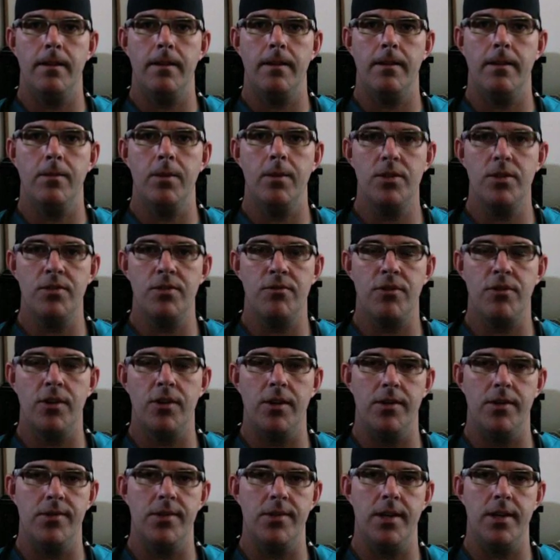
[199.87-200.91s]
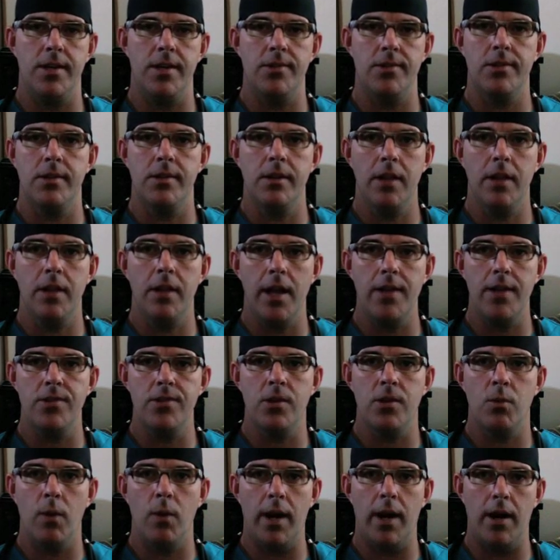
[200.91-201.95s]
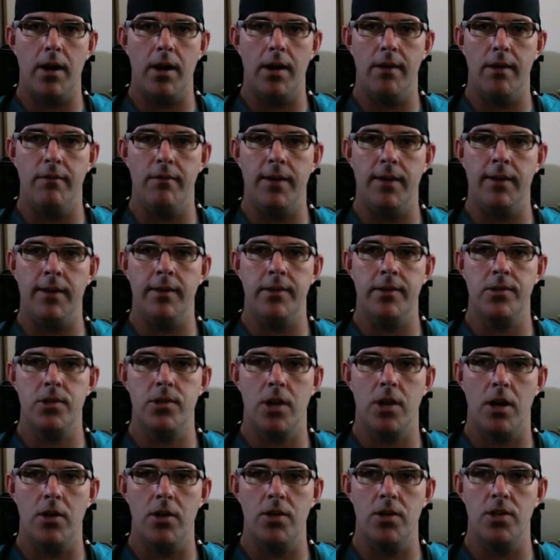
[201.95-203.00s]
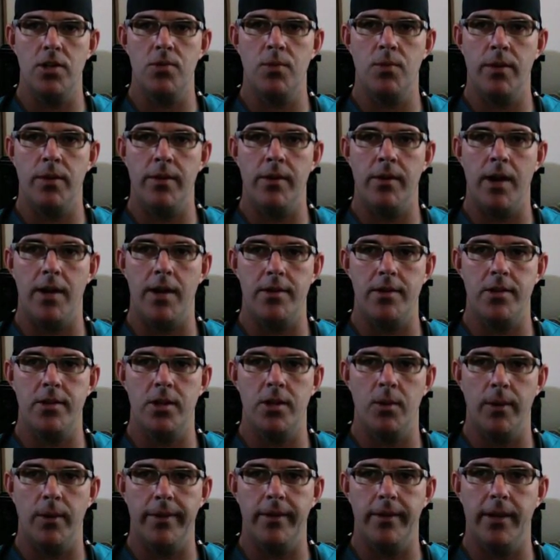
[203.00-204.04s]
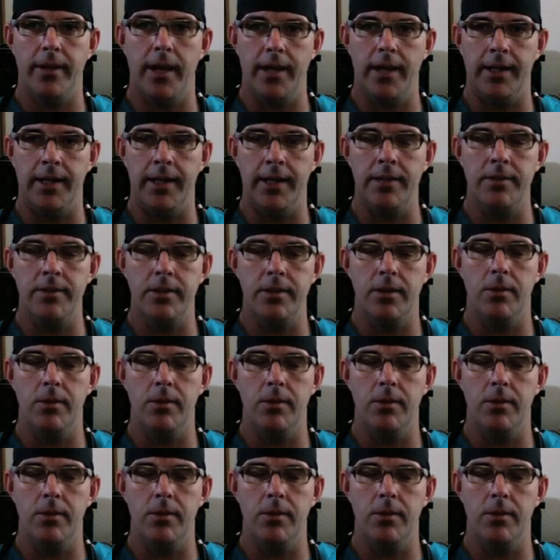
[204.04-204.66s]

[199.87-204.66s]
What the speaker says: reason for it is this. Clients are wary of endless charges when they're not sure what they're getting into,